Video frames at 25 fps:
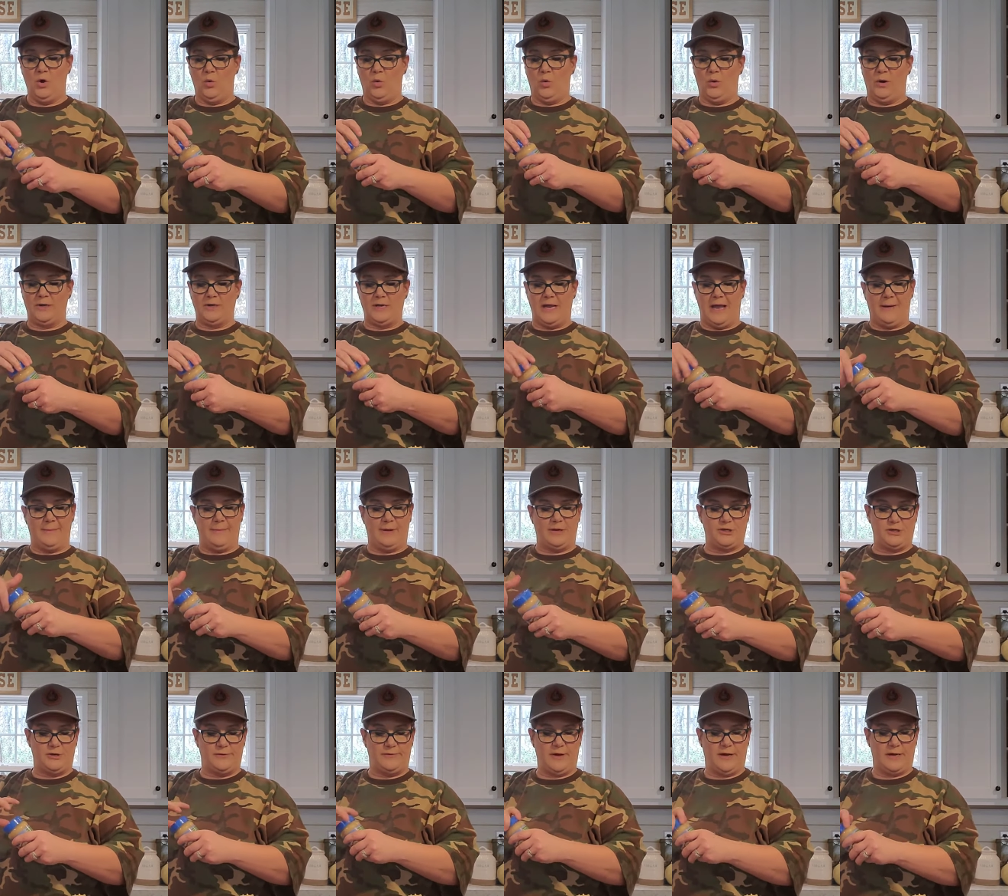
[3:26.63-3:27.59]
how
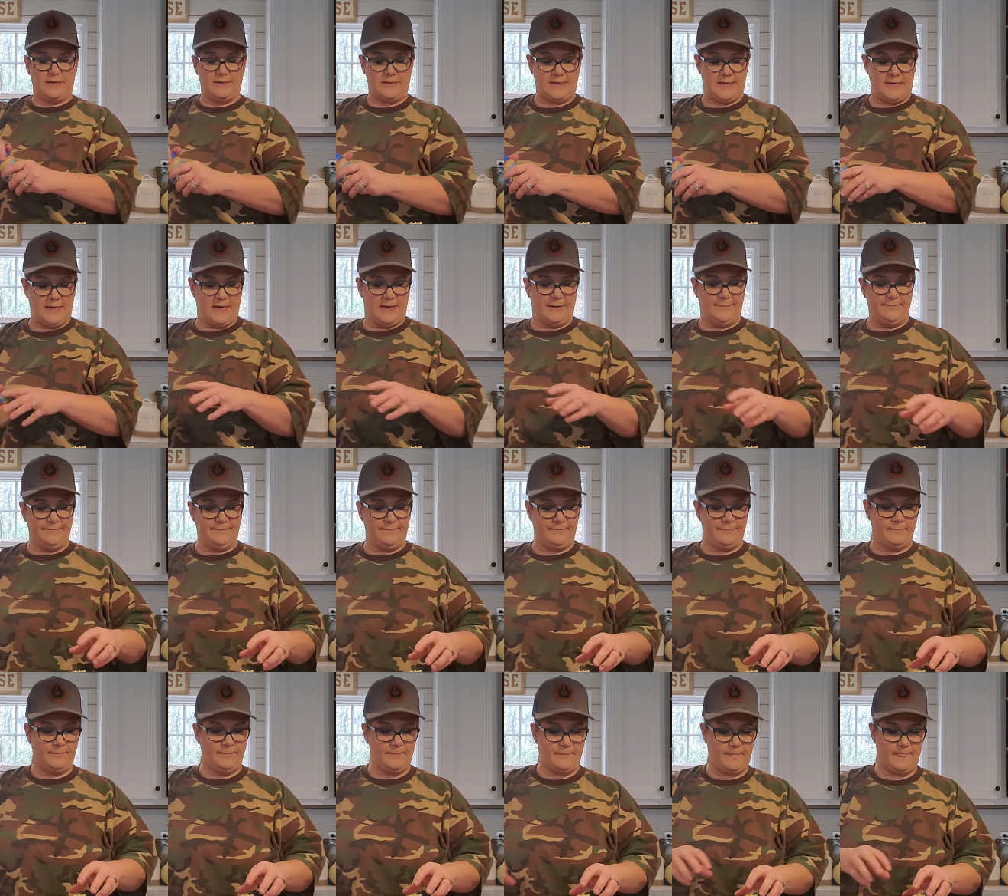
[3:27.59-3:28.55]
much you've got to get.
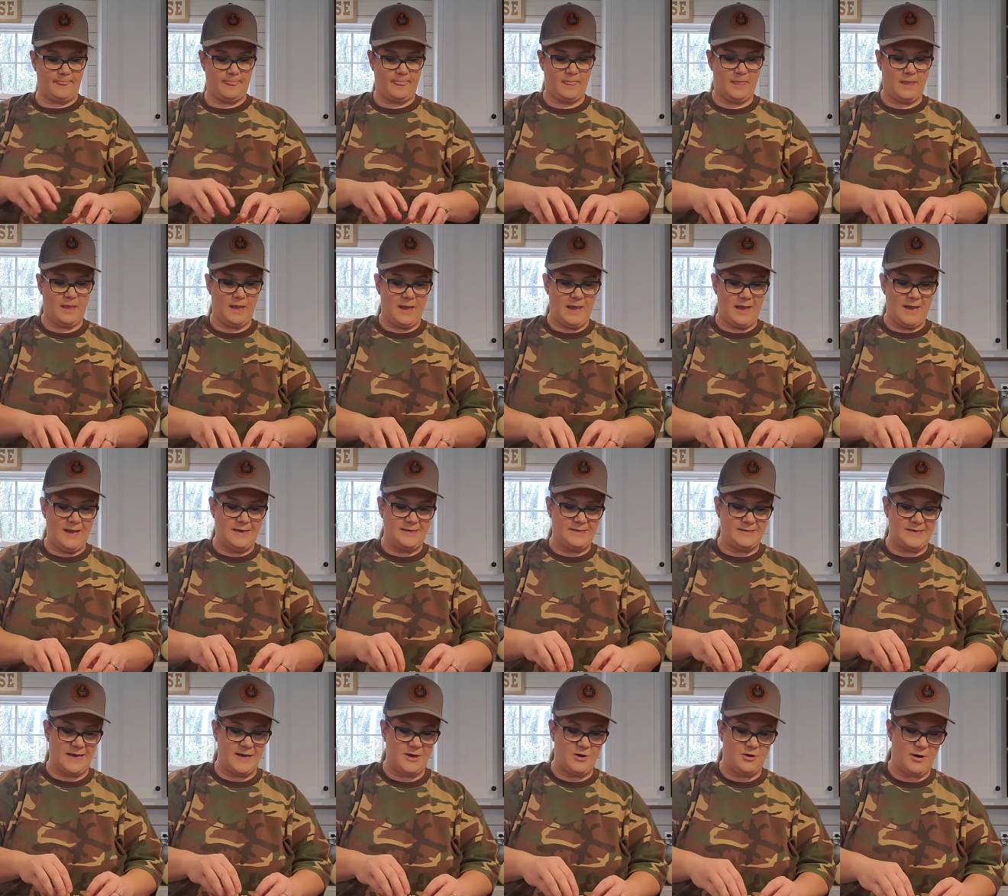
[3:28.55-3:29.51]

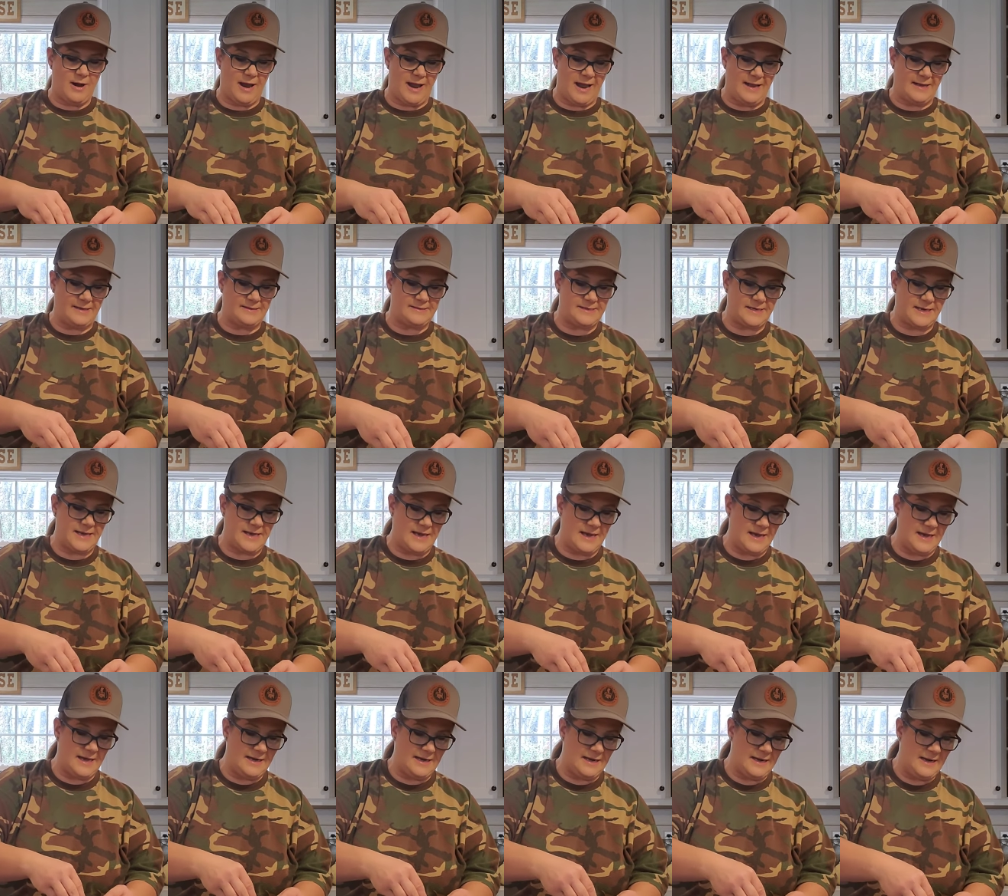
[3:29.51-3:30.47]
Take your hands
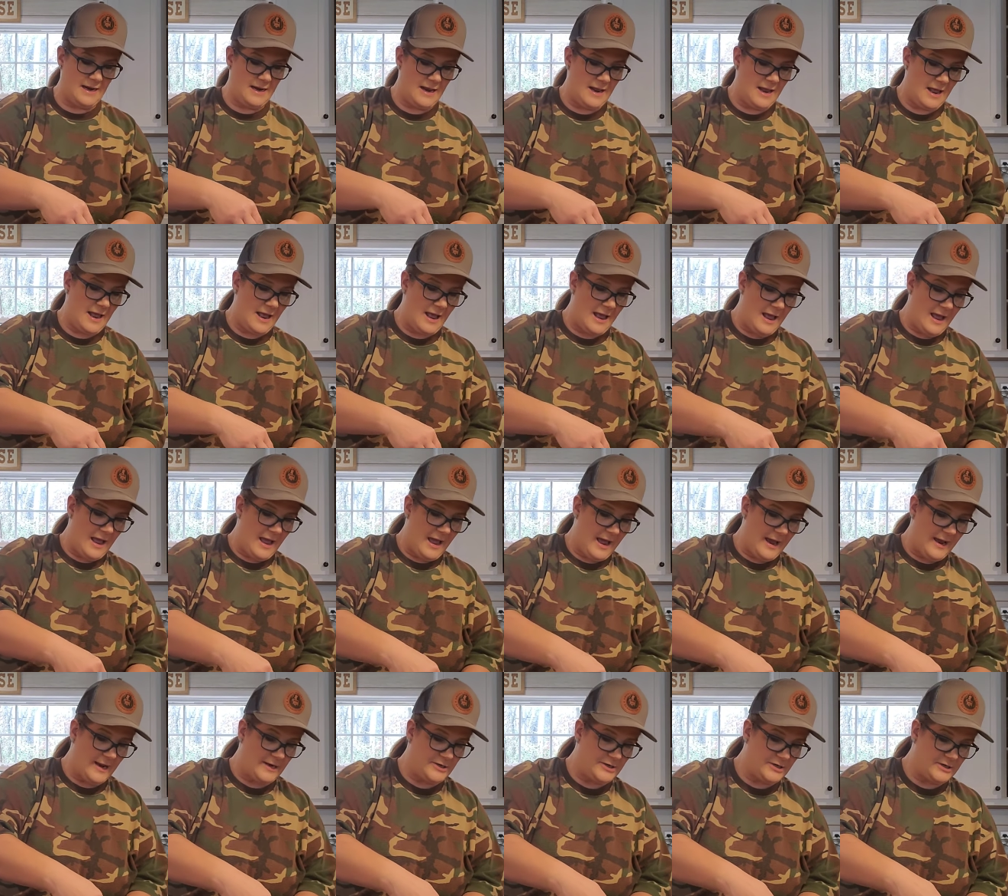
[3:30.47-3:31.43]
again
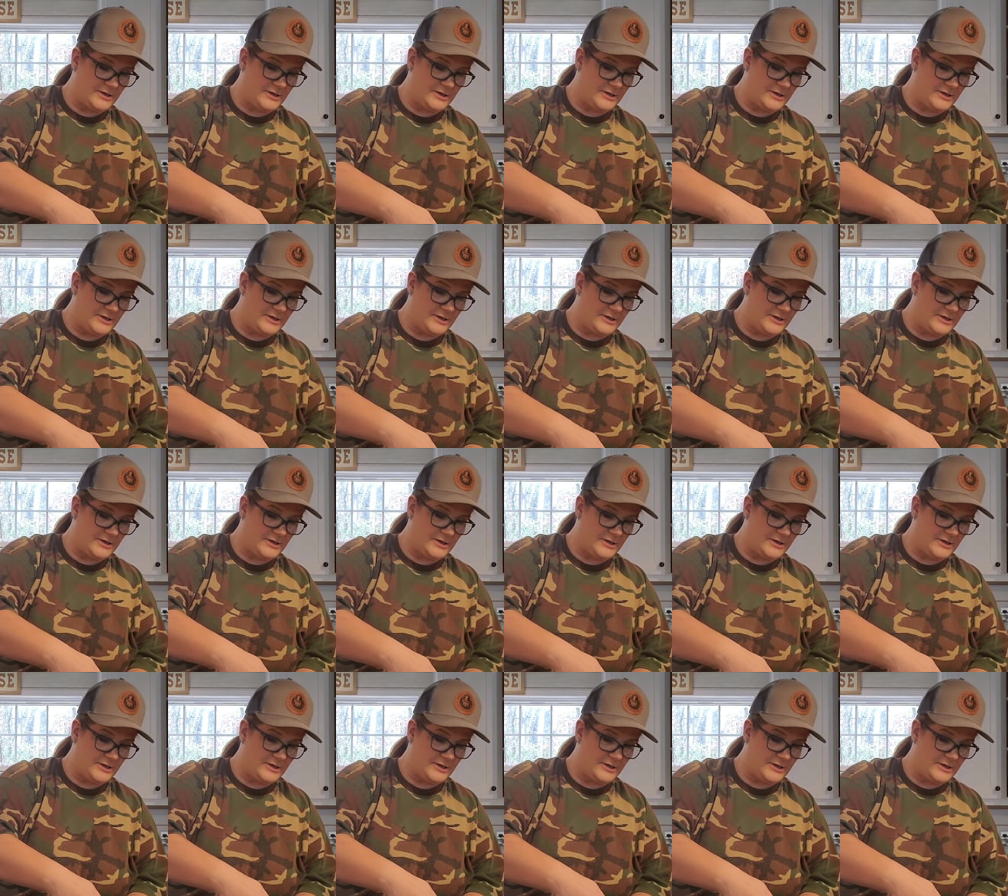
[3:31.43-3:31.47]
and